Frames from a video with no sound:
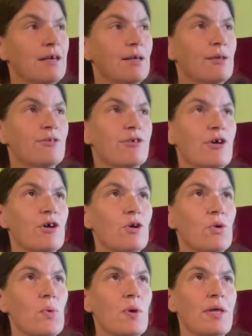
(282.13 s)

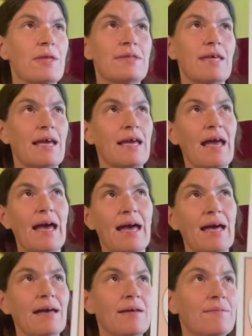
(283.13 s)
So they
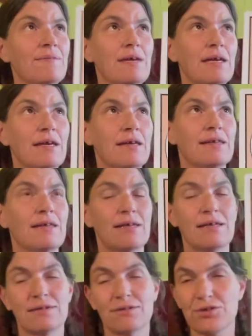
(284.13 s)
have
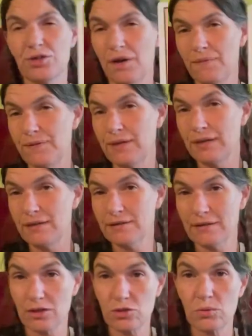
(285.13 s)
this confident
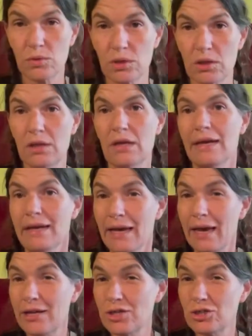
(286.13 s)
sexual
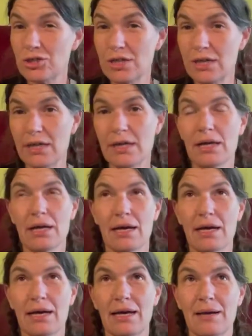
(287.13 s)
energy,
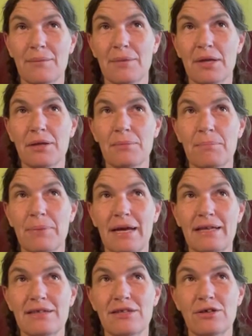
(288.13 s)

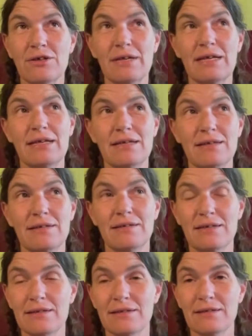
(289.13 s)
but there is
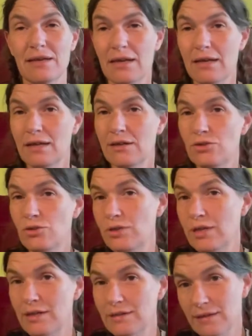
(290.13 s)
this
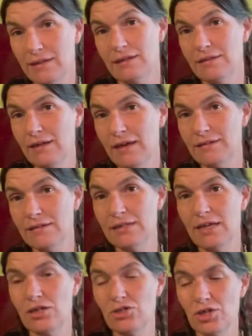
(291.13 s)
newness and this
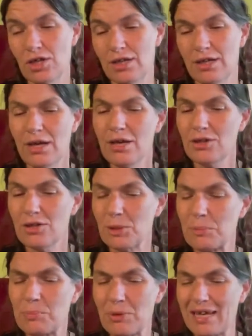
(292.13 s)
hesitation. They're
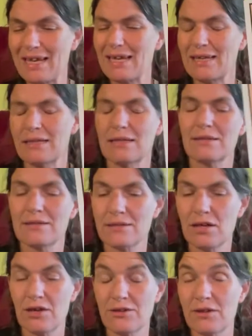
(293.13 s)
bringing this
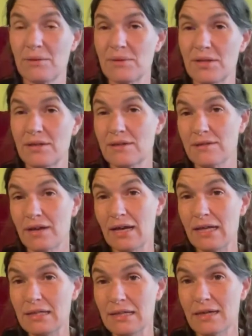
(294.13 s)
concept and this
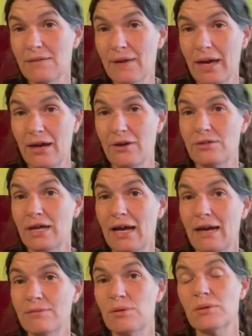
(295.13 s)
idea of how to
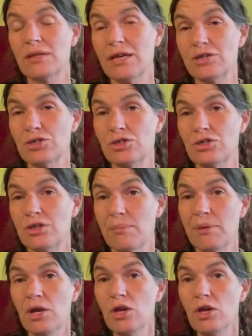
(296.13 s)
have a relationship